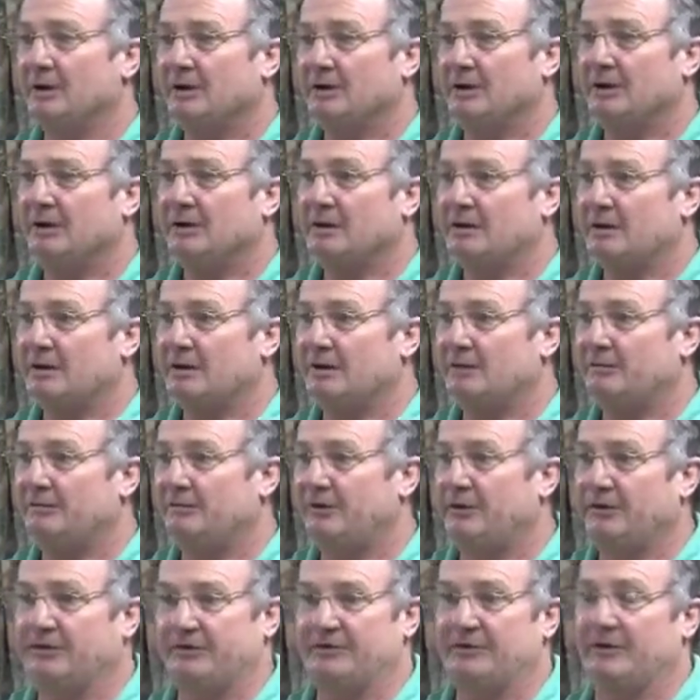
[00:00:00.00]
the
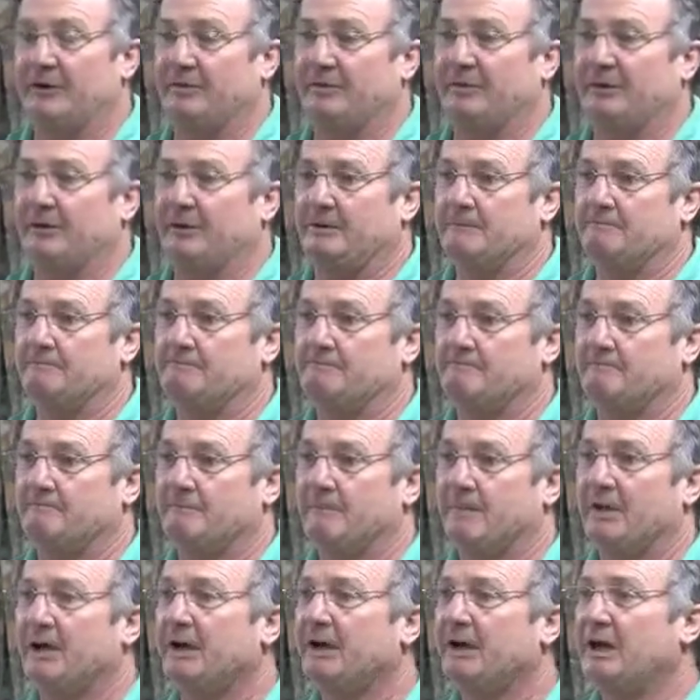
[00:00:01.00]
forest up there.
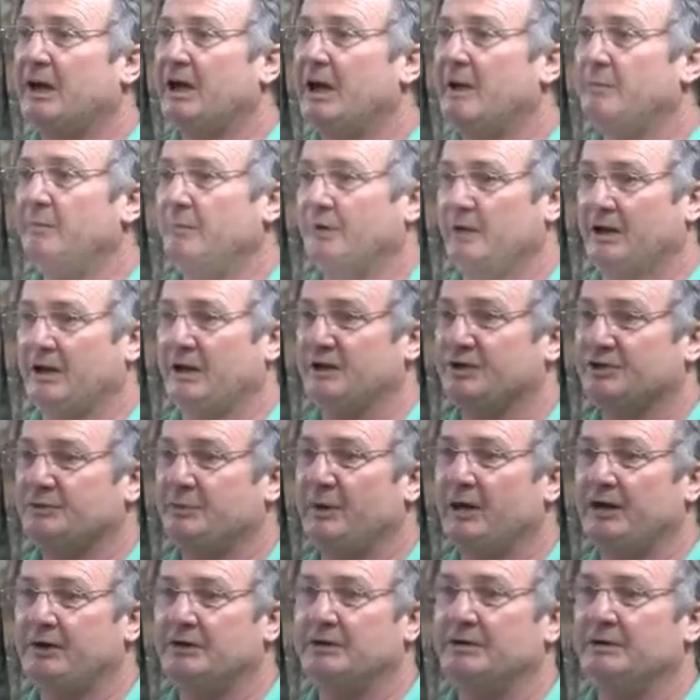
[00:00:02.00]
They came, they
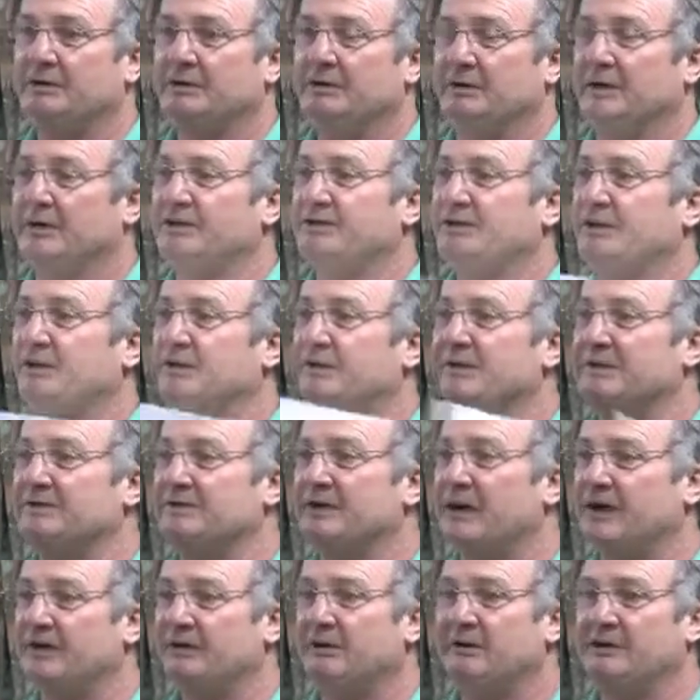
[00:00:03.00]
inspected, they said
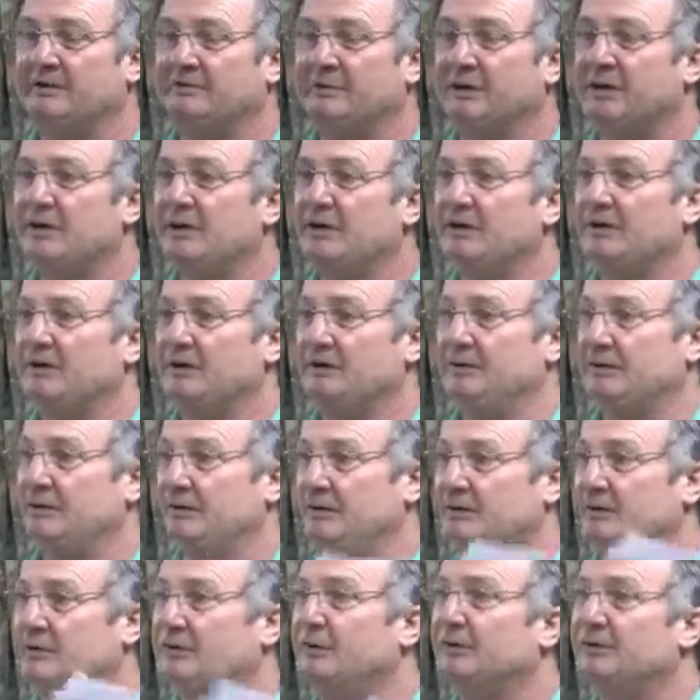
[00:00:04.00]
there's nothing of any
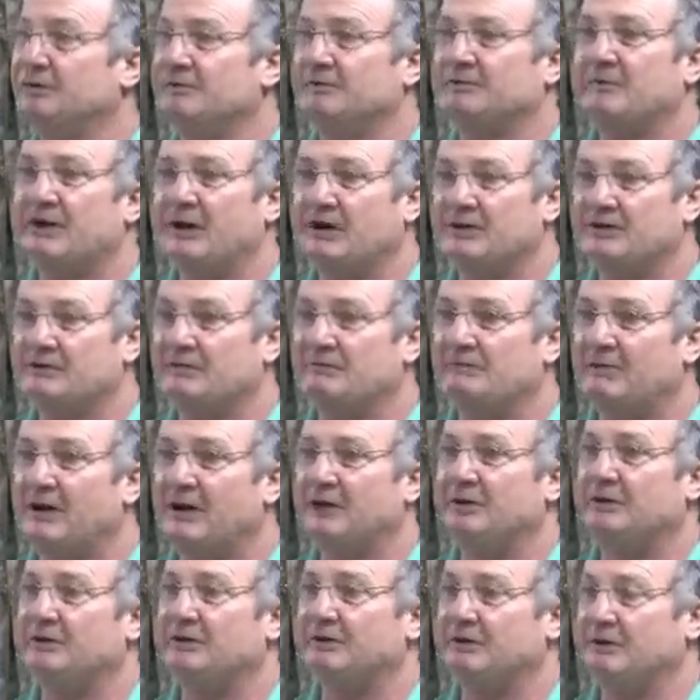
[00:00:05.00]
conservation
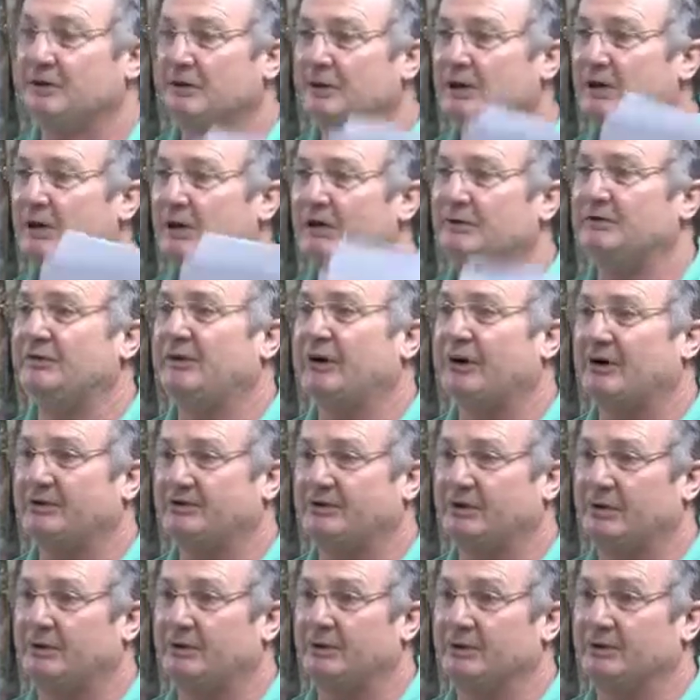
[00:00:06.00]
value as far
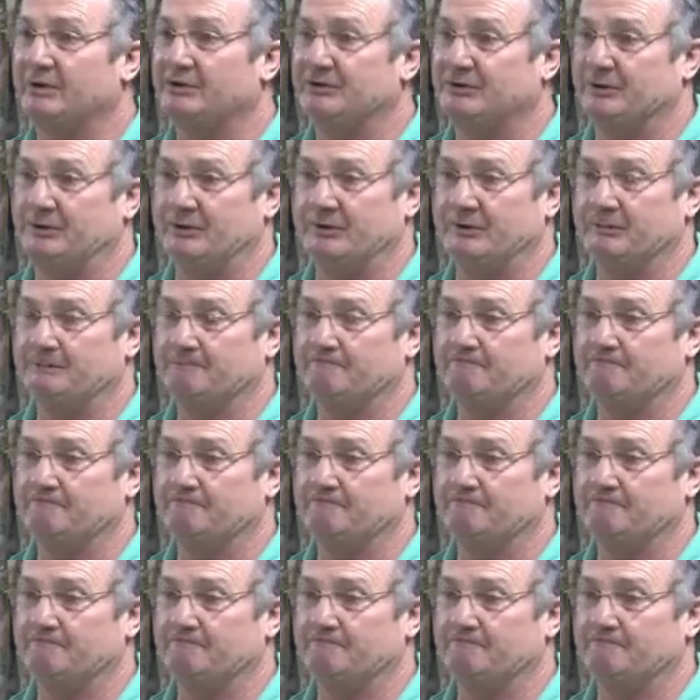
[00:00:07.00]
as they were concerned.